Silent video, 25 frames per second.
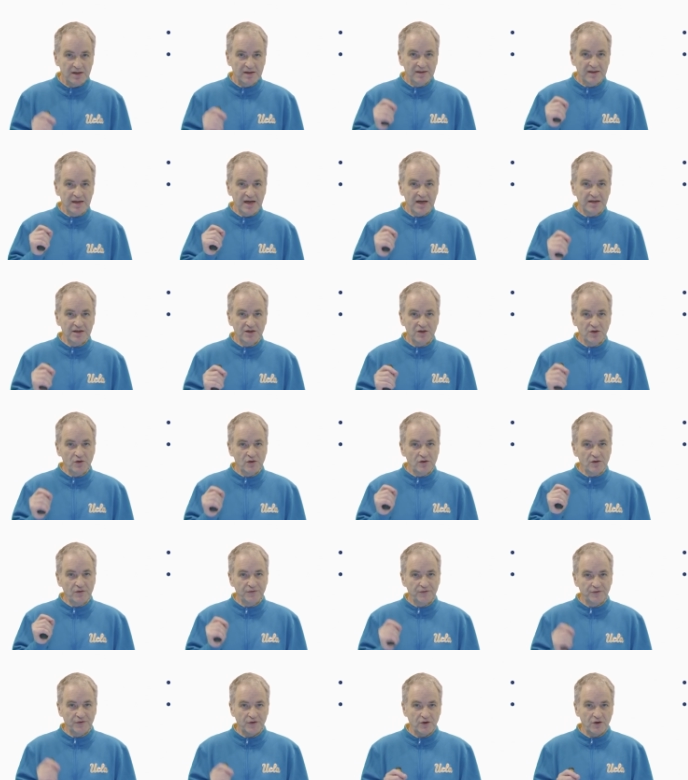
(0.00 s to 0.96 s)
that your
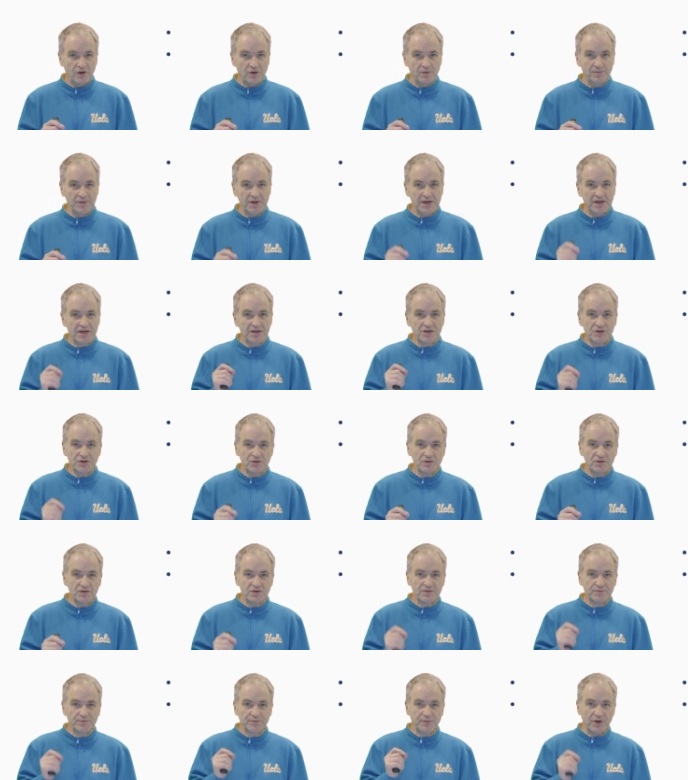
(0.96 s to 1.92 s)
firm
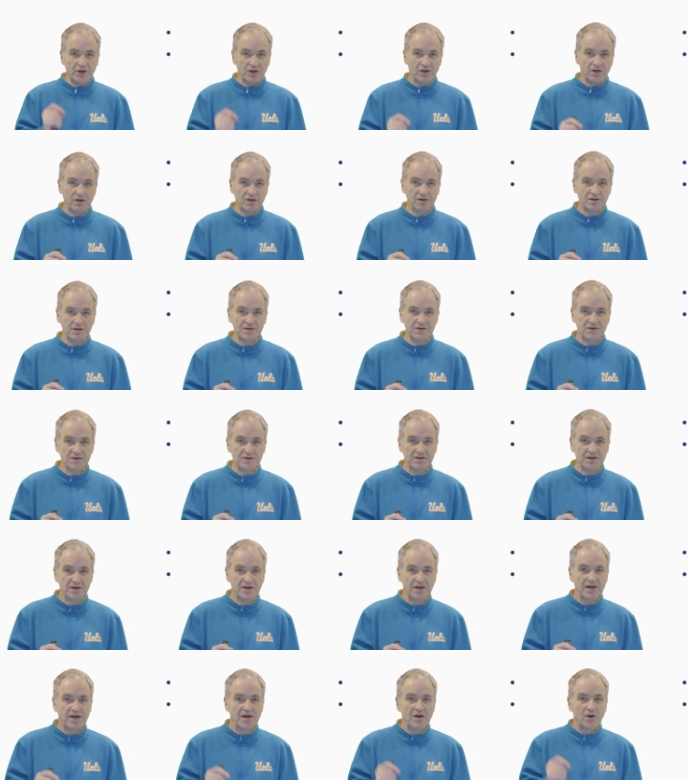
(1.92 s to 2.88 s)
issues bonds